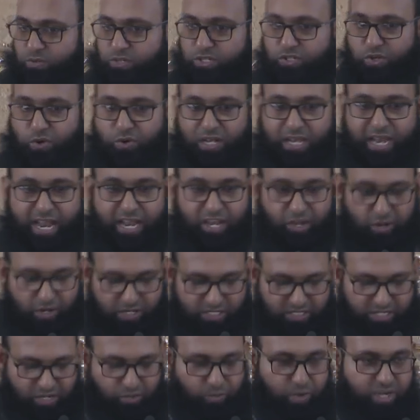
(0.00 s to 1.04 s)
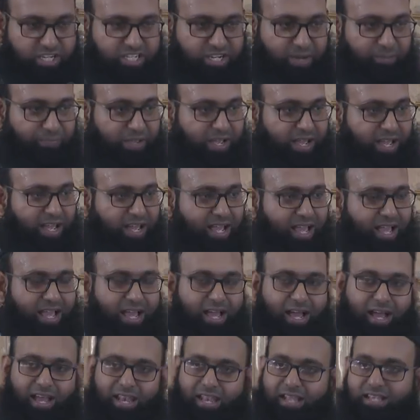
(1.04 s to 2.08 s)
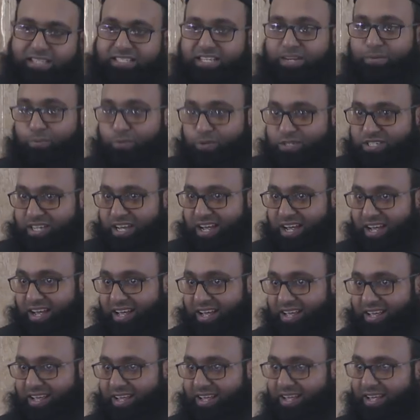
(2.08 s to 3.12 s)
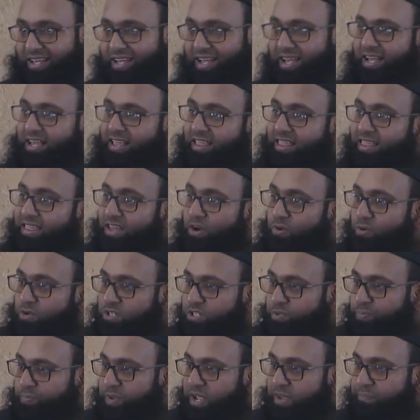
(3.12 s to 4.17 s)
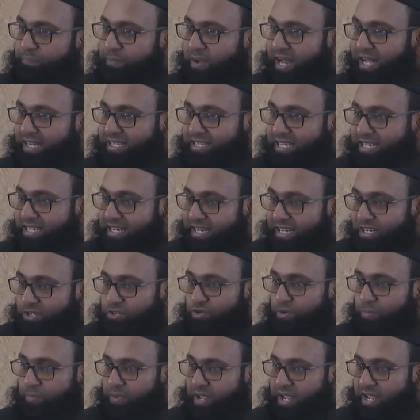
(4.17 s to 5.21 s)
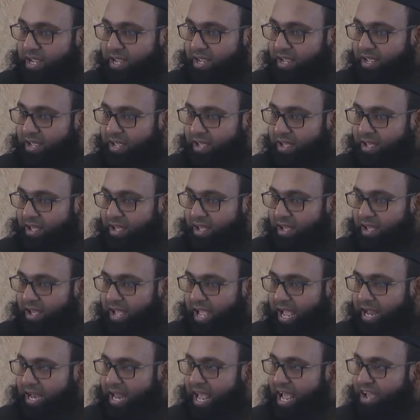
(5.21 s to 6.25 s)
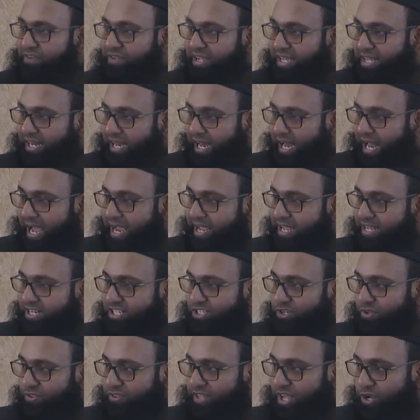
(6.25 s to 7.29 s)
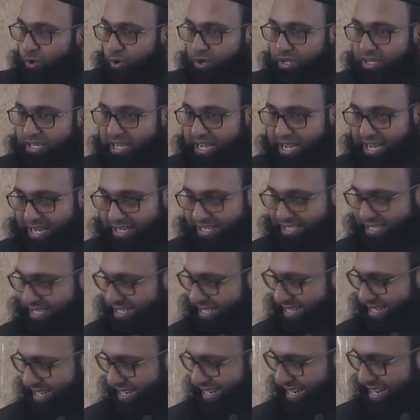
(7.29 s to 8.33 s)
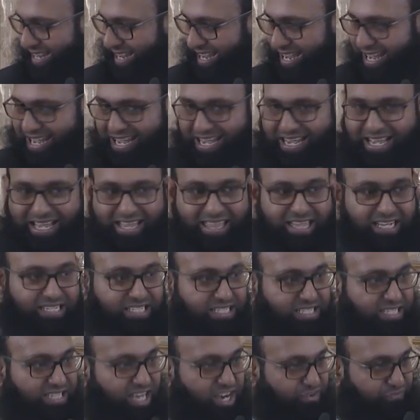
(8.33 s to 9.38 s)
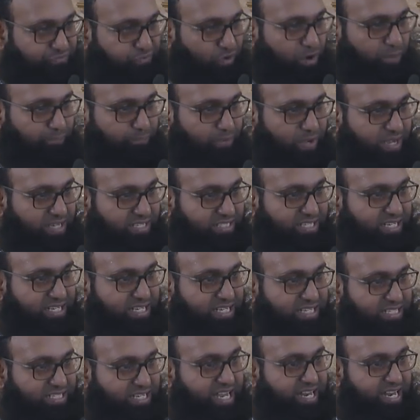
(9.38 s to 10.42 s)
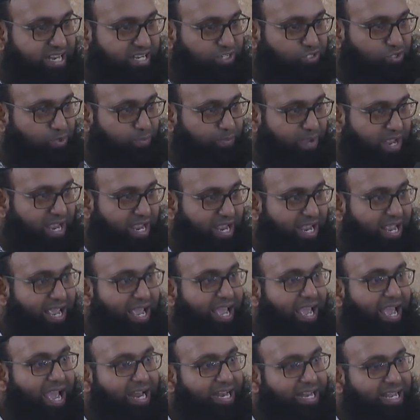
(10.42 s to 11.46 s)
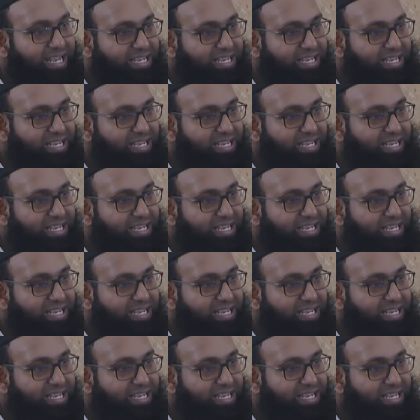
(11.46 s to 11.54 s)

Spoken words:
who's totally engrossed in worship. Allah said, Musa, those people are turning to me and having reliance on their good deeds. This sinful person is turning to me and